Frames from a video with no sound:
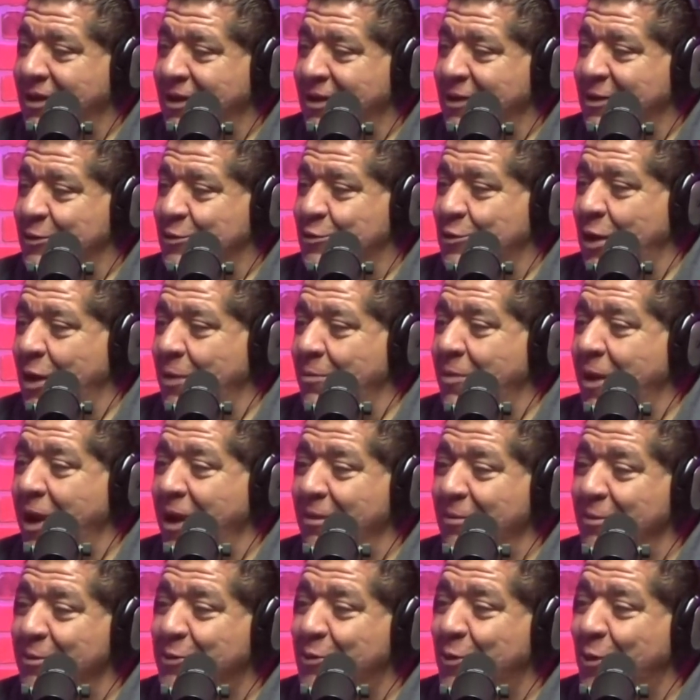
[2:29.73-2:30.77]
So I paid
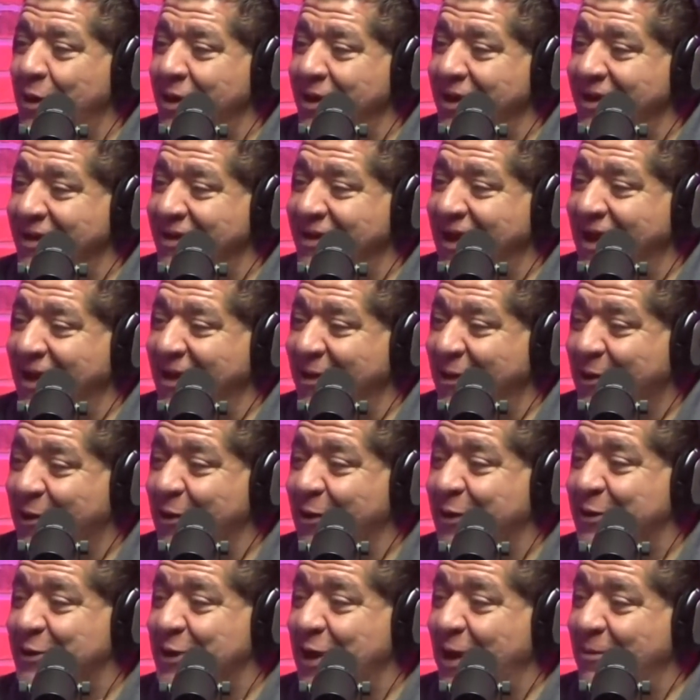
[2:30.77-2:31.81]
him $20 a day to
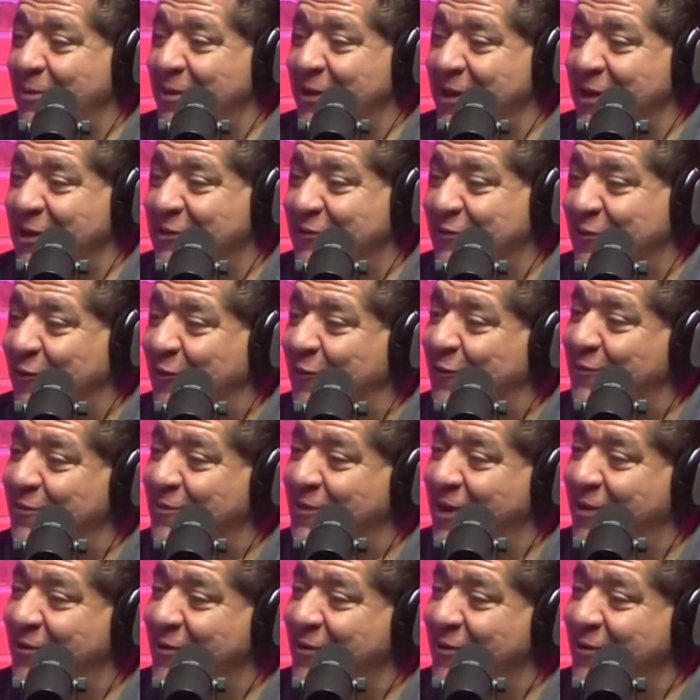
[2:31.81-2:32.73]
cook Japanese food for me.